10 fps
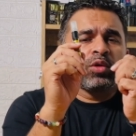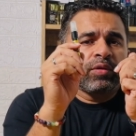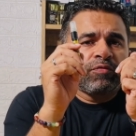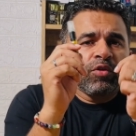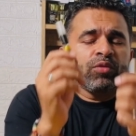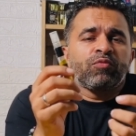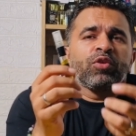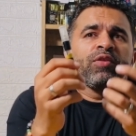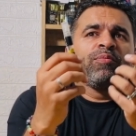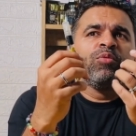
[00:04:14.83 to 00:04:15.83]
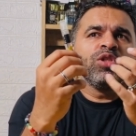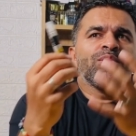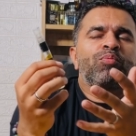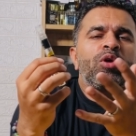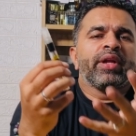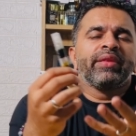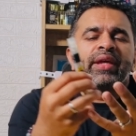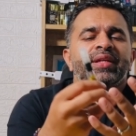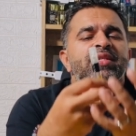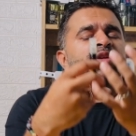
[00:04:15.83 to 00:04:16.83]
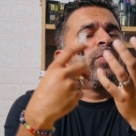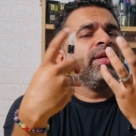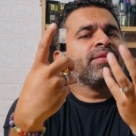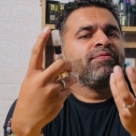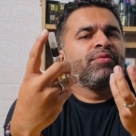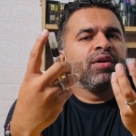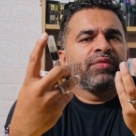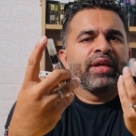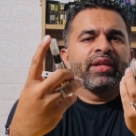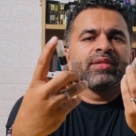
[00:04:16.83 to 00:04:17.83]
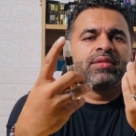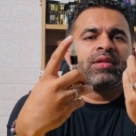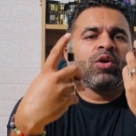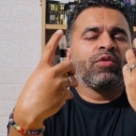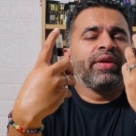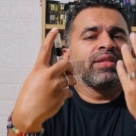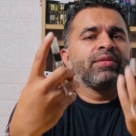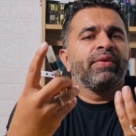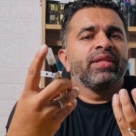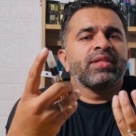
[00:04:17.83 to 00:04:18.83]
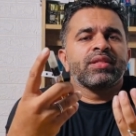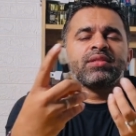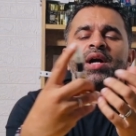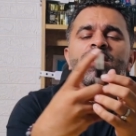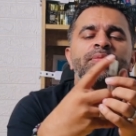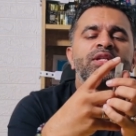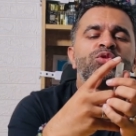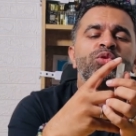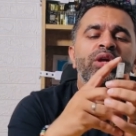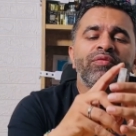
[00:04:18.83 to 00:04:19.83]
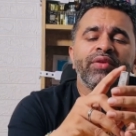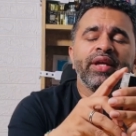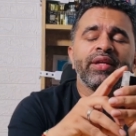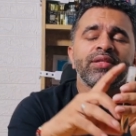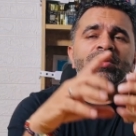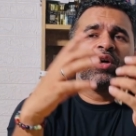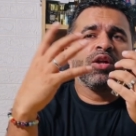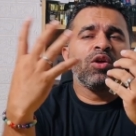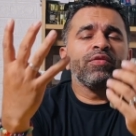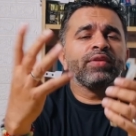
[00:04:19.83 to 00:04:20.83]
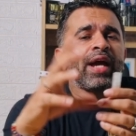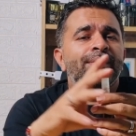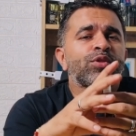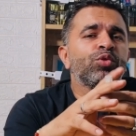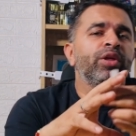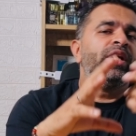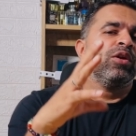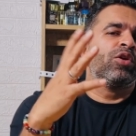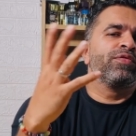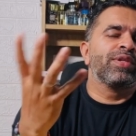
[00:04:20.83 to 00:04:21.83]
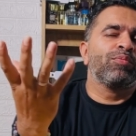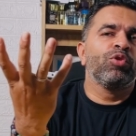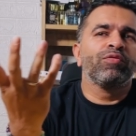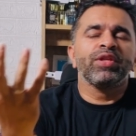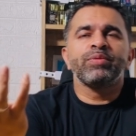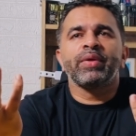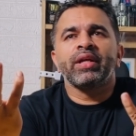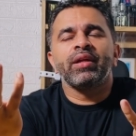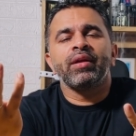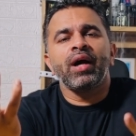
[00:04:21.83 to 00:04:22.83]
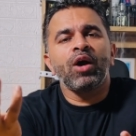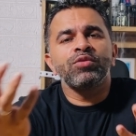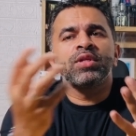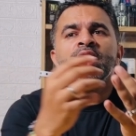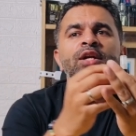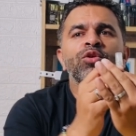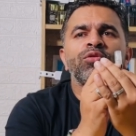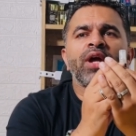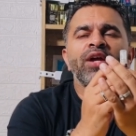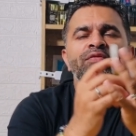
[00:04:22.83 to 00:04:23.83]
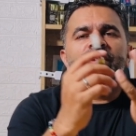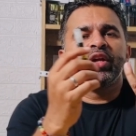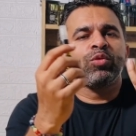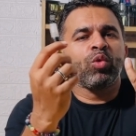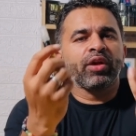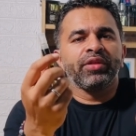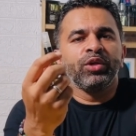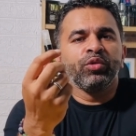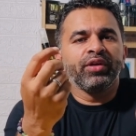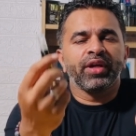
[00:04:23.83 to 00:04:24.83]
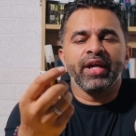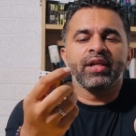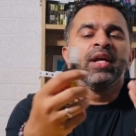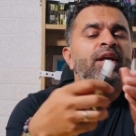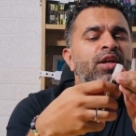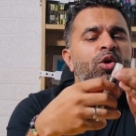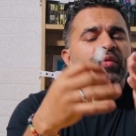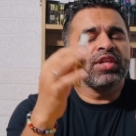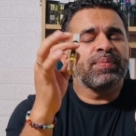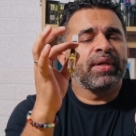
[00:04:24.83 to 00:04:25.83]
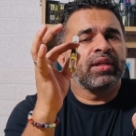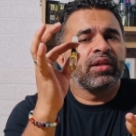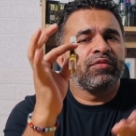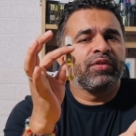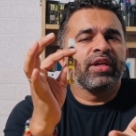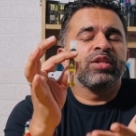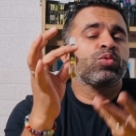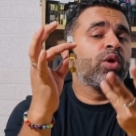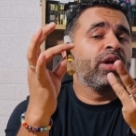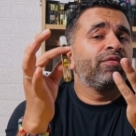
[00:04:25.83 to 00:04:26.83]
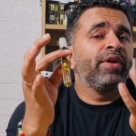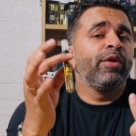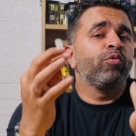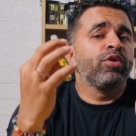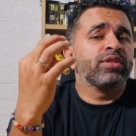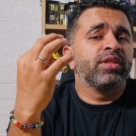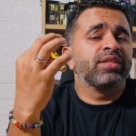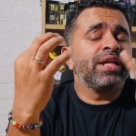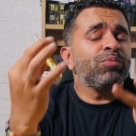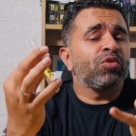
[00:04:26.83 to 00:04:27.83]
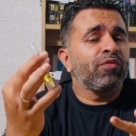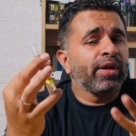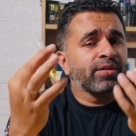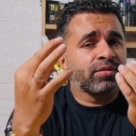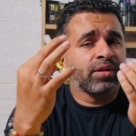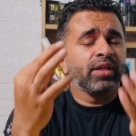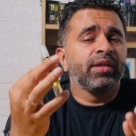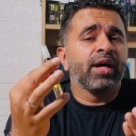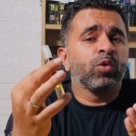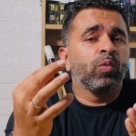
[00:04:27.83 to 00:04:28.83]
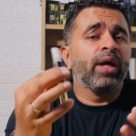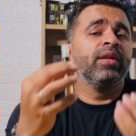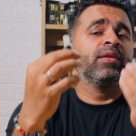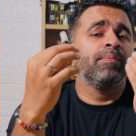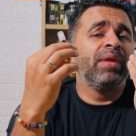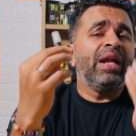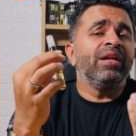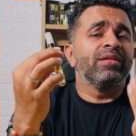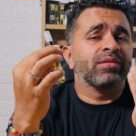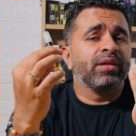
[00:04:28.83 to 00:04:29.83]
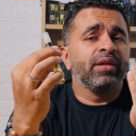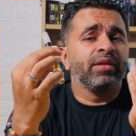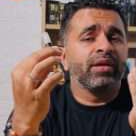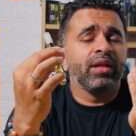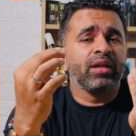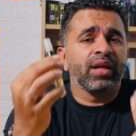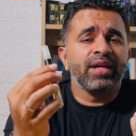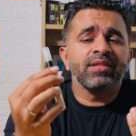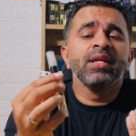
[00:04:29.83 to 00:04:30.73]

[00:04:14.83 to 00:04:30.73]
for the most important thing is that when a fragrance or when there's a startup that's doing a fragrance, a lot of times you need a lot of support for this particular house to try and figure out what are they doing right. Now on this particular fragrance, what I felt was the scent profile is really done well. The blend is really, really nice.